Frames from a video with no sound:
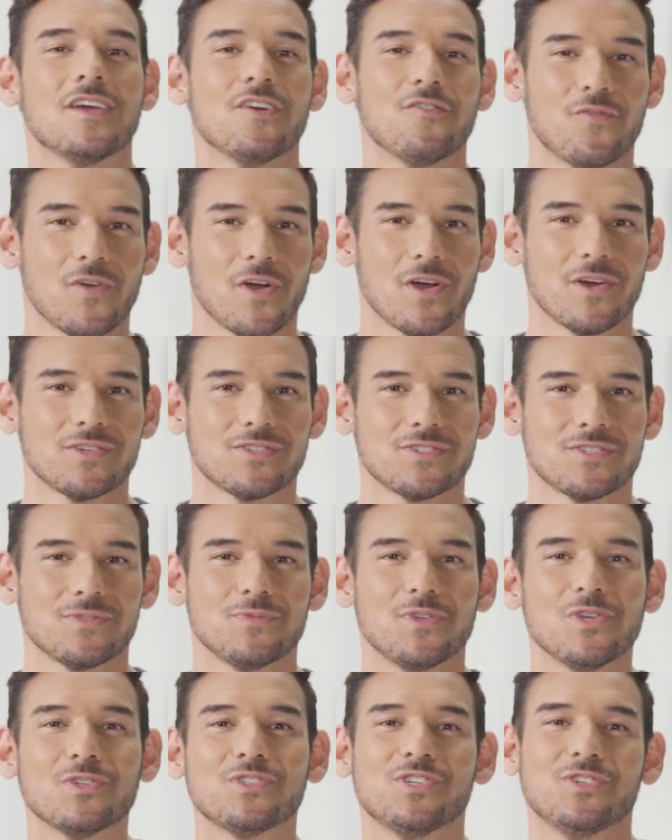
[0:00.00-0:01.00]
First,
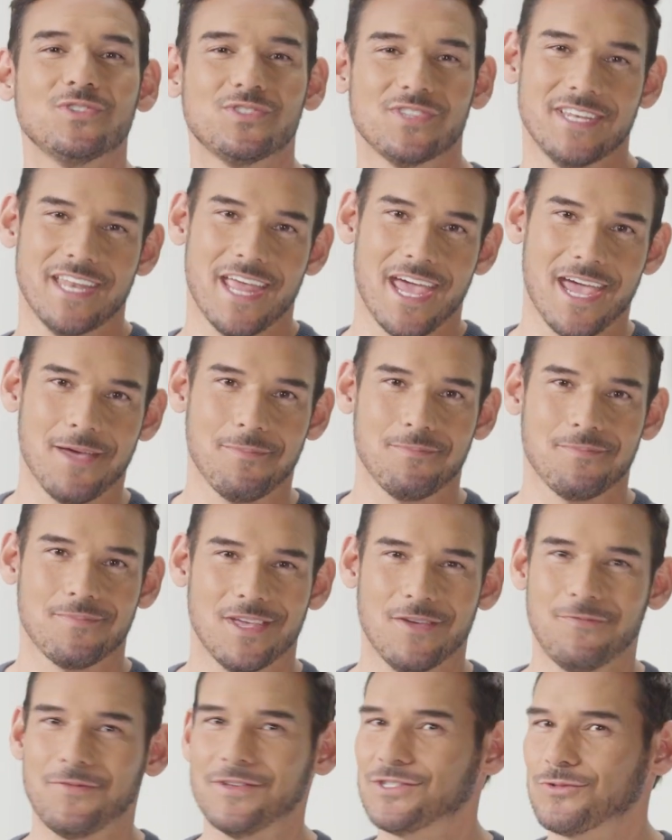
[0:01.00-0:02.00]
you'll choose a name.
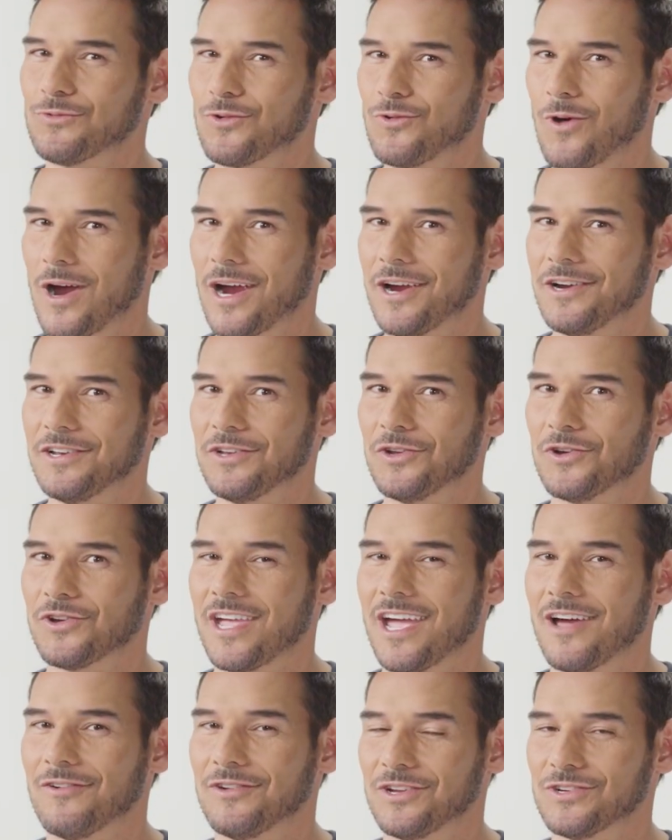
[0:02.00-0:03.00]
If it's required in your
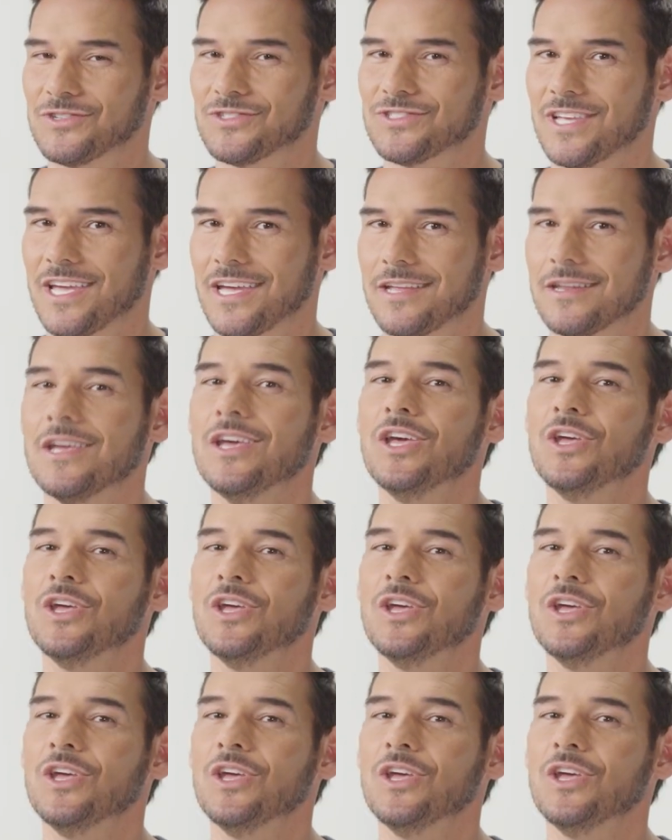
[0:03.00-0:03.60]
county or state,